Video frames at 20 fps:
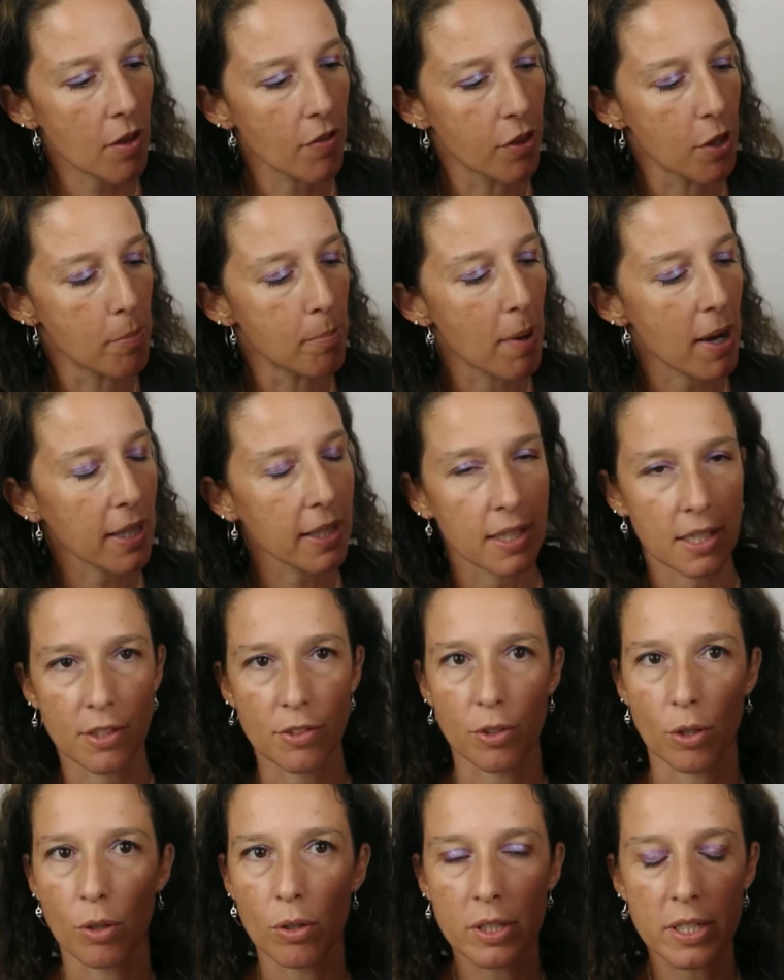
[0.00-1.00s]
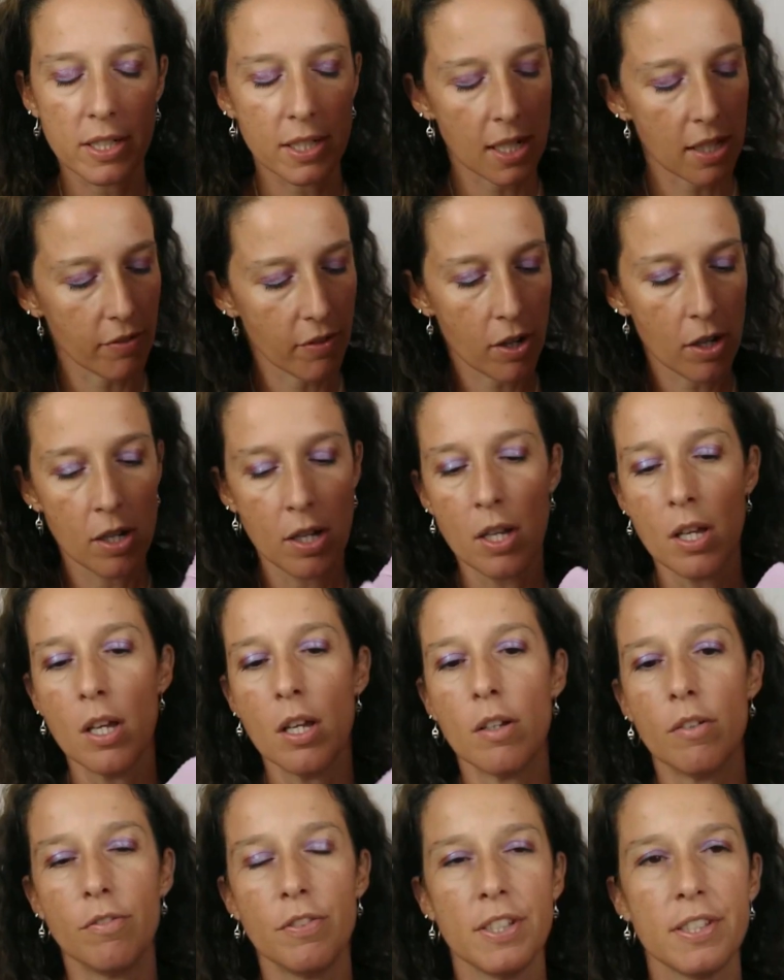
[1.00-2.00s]
The bag is all in leather.
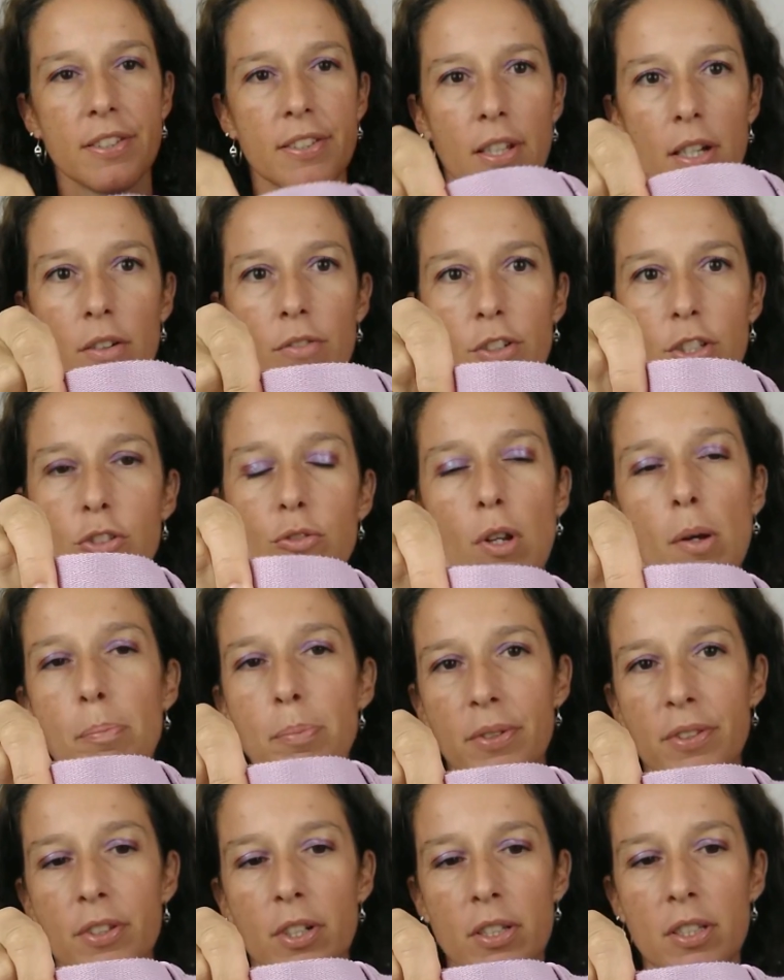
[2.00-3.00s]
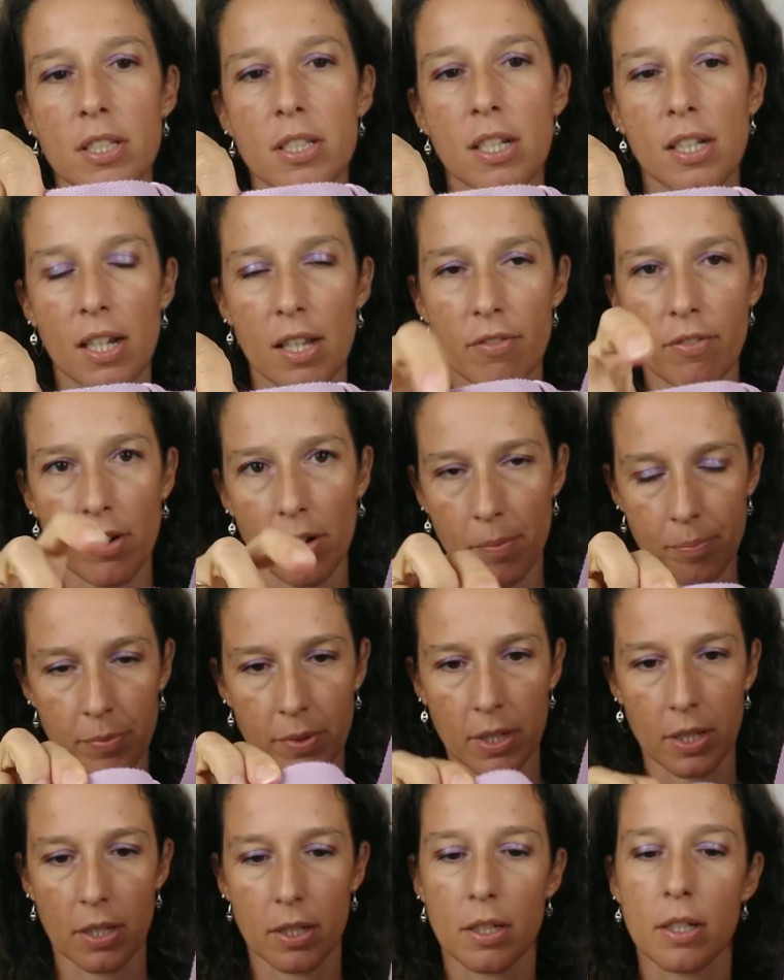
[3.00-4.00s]
The strap is not in leather.
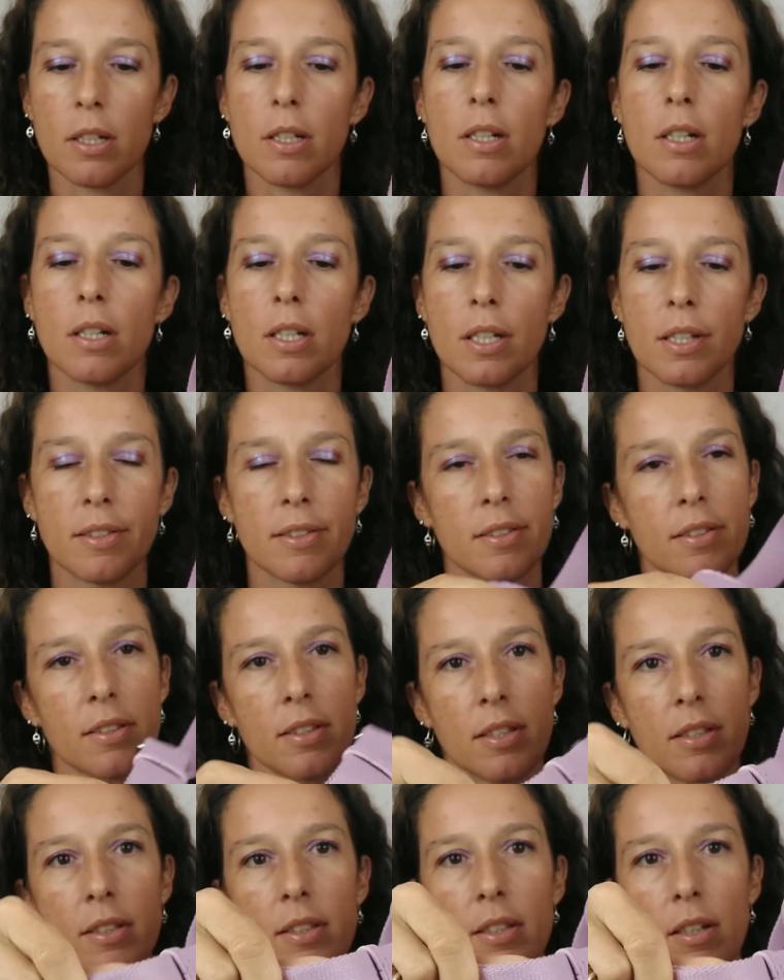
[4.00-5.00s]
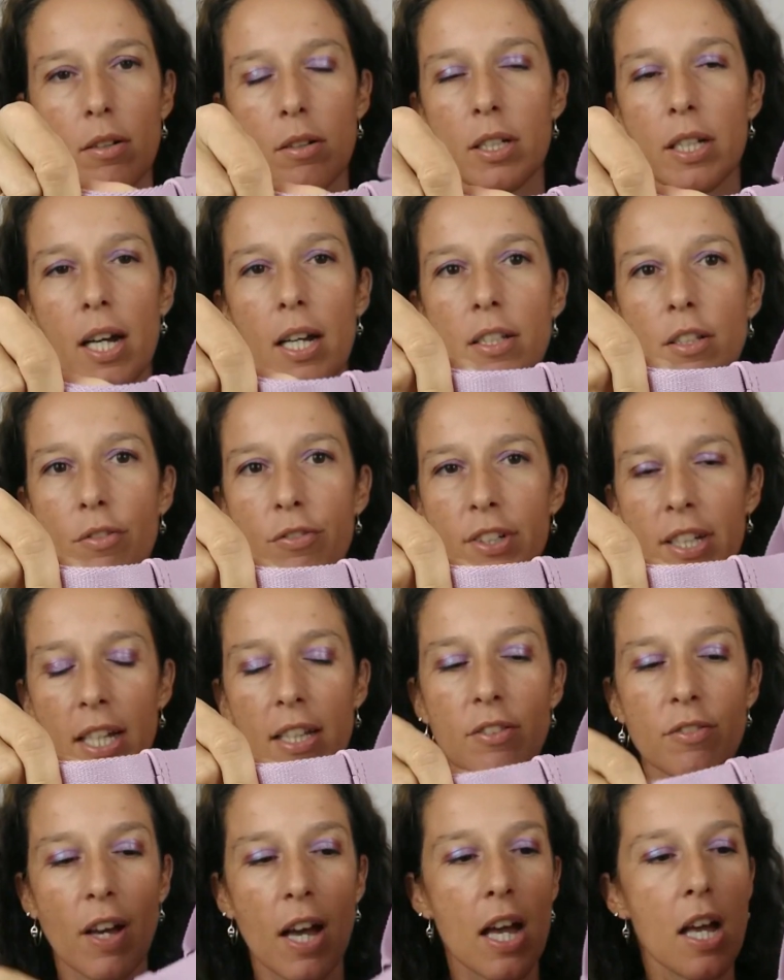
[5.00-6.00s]
It's in a kind of
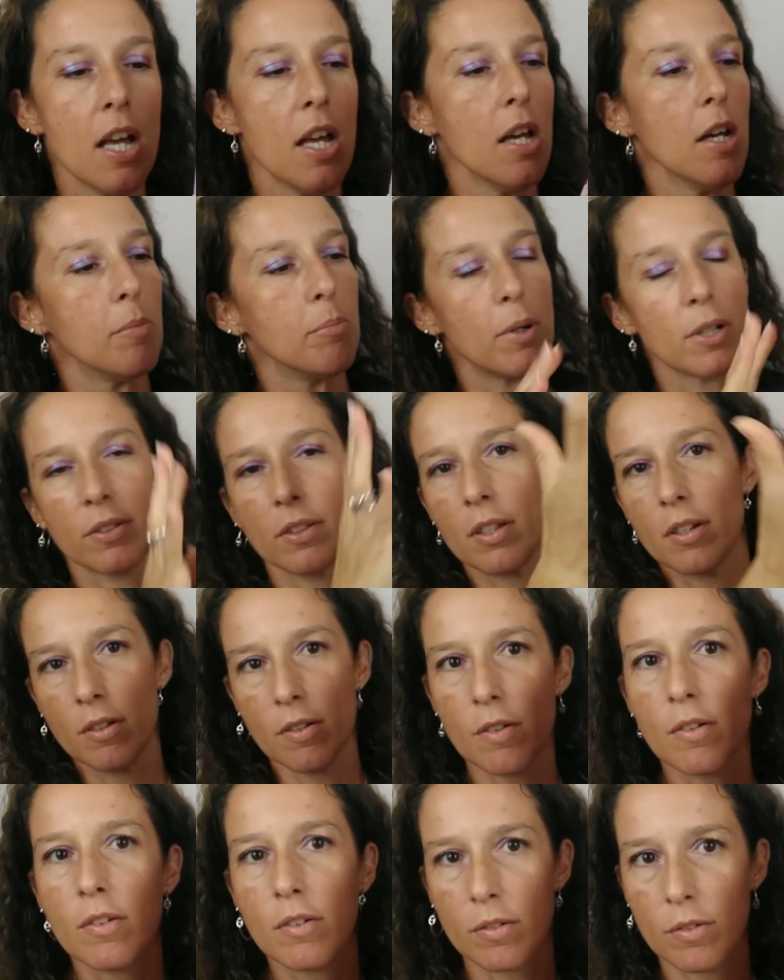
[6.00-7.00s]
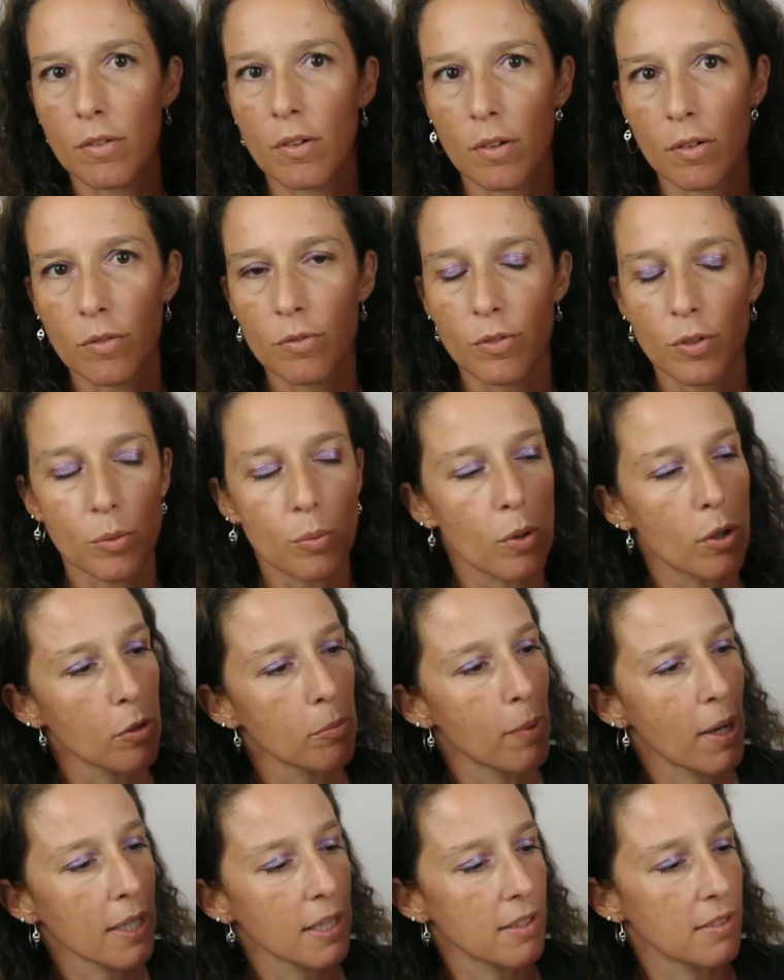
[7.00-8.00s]
canvas, but the
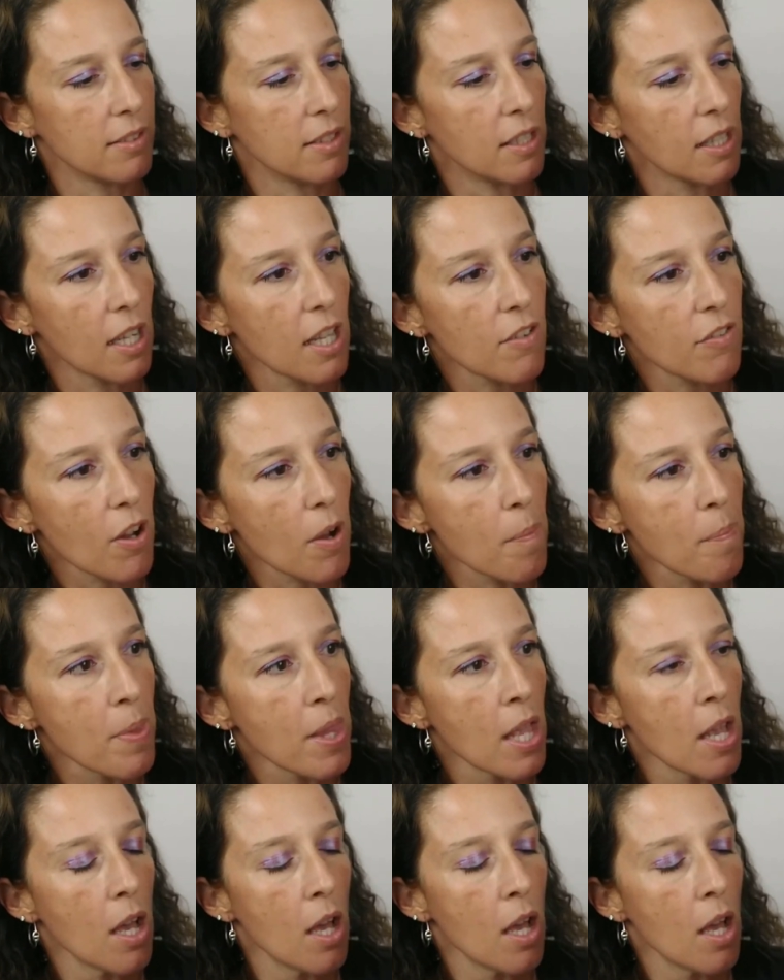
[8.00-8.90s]
whole bag is in leather.